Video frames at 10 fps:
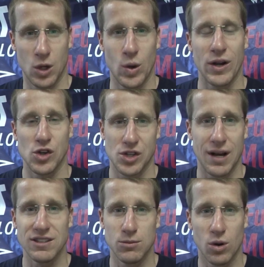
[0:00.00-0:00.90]
quicker
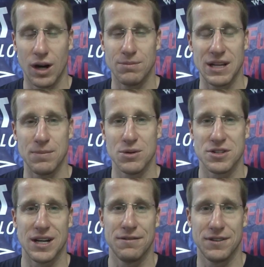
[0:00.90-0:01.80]
stuff, some more up-tempo
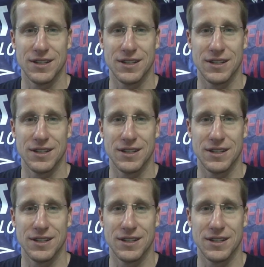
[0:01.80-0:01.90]
stuff,